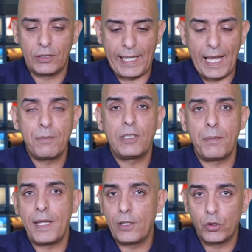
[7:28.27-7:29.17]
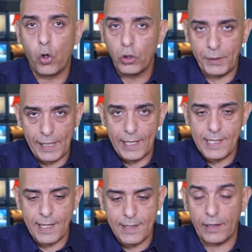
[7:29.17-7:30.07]
came to me and told me that he
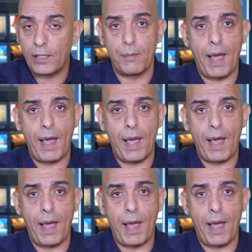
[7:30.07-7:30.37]
said that to him.